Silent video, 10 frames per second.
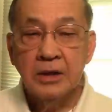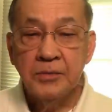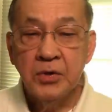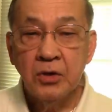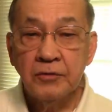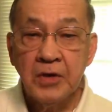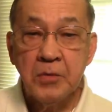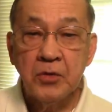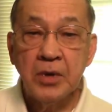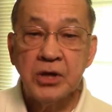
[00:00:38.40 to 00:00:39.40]
The Bureau of
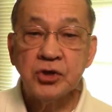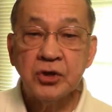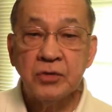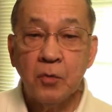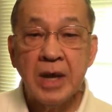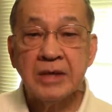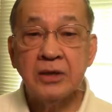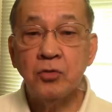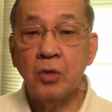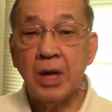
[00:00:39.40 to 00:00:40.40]
Immigration
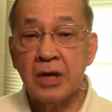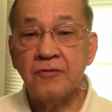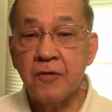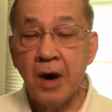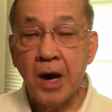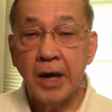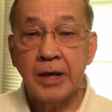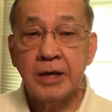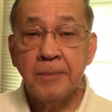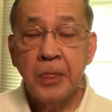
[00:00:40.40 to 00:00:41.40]
wanted to
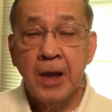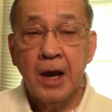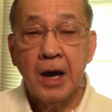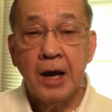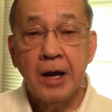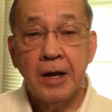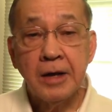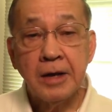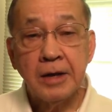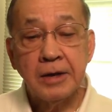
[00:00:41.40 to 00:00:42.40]
clarify
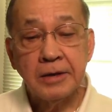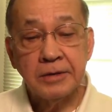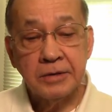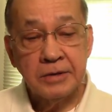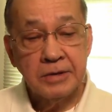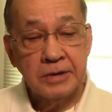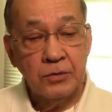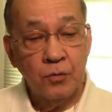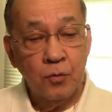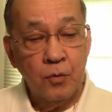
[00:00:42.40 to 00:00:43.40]

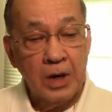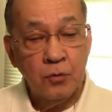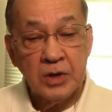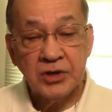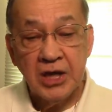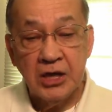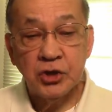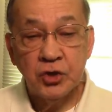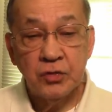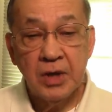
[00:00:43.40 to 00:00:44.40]
what was
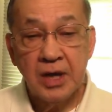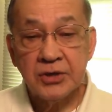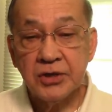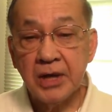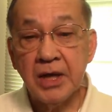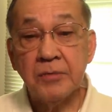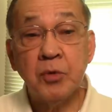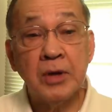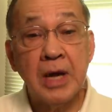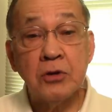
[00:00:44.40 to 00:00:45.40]
issued as a
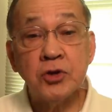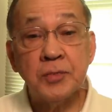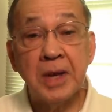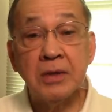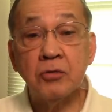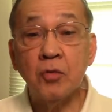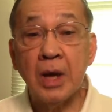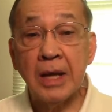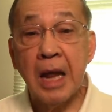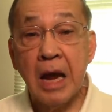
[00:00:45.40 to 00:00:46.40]
pronouncement to
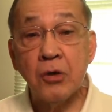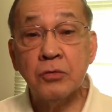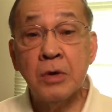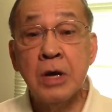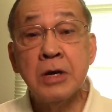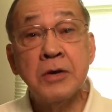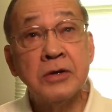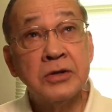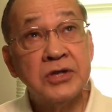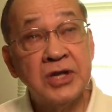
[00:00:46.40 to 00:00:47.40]
allow
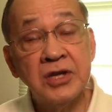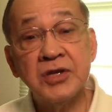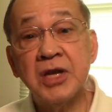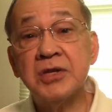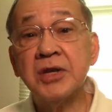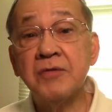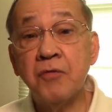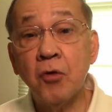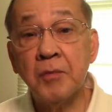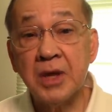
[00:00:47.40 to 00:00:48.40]
citizens and
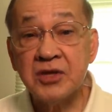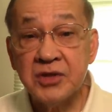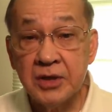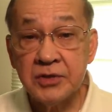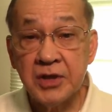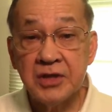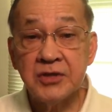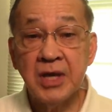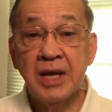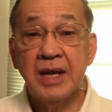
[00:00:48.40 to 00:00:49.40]
former
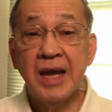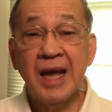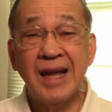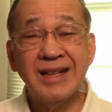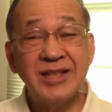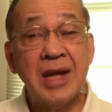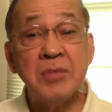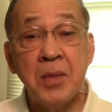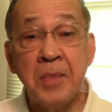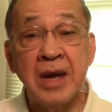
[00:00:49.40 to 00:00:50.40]
citizens and
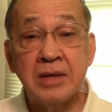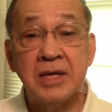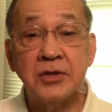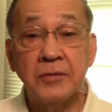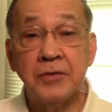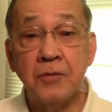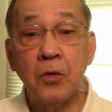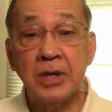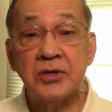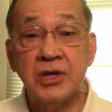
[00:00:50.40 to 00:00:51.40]
some dependents of the
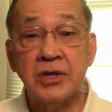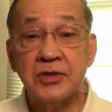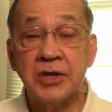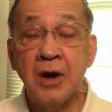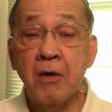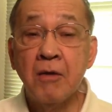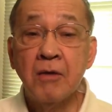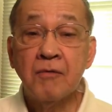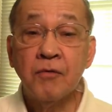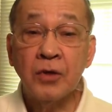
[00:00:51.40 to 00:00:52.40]
foreign citizen
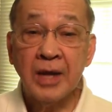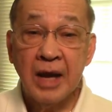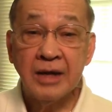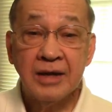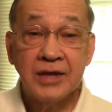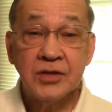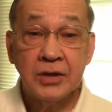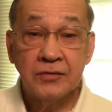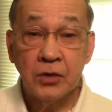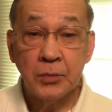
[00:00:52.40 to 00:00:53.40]
for the holidays
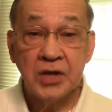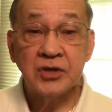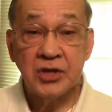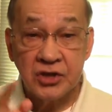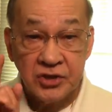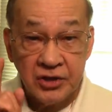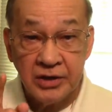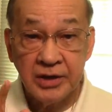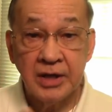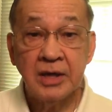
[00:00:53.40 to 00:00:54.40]
in the Philippines
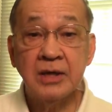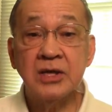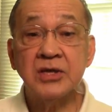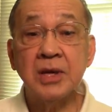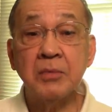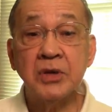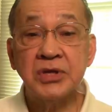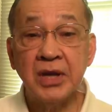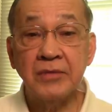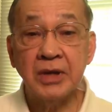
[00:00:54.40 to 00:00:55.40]
starting December
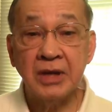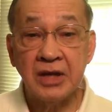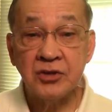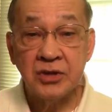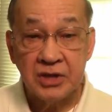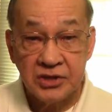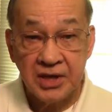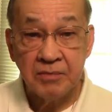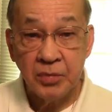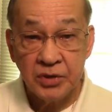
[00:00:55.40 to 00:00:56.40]
7th. That's
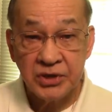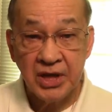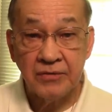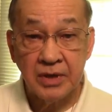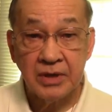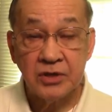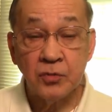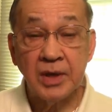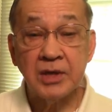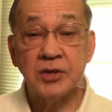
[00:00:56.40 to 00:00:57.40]
December 7th is
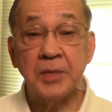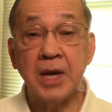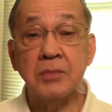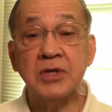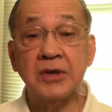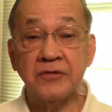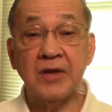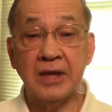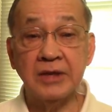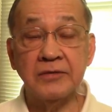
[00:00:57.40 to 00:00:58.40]
when this becomes
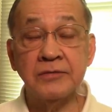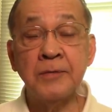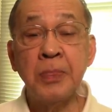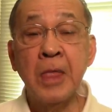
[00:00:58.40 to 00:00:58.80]
effective.